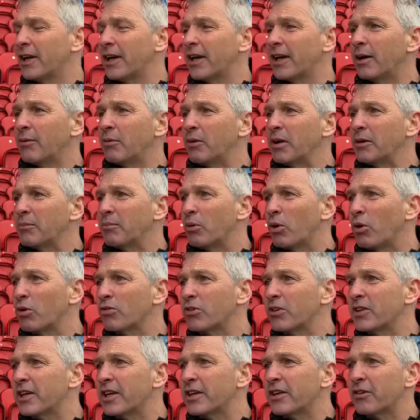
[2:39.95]
uh, winning balls
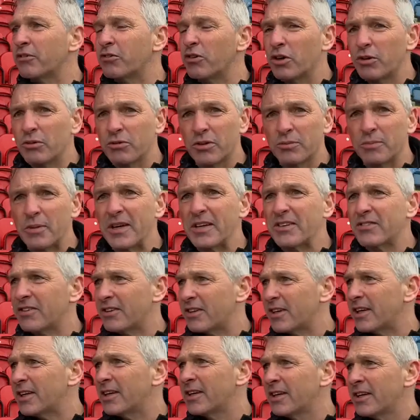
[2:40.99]
in the air, and I thought he was immense
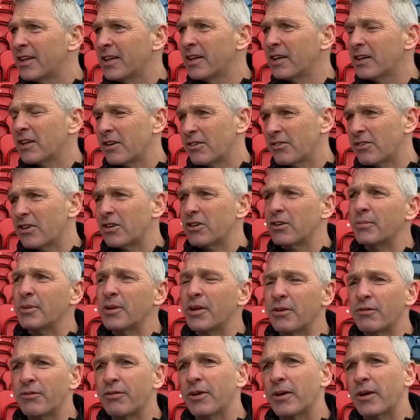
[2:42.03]
today, considering he's been
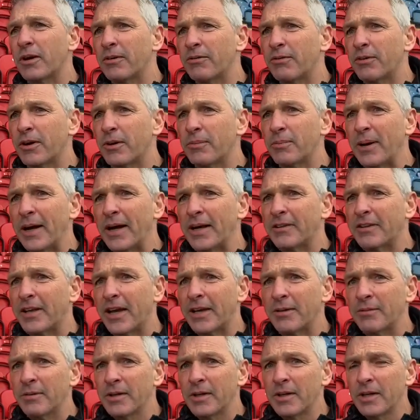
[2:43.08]
out for a, for a bit of time.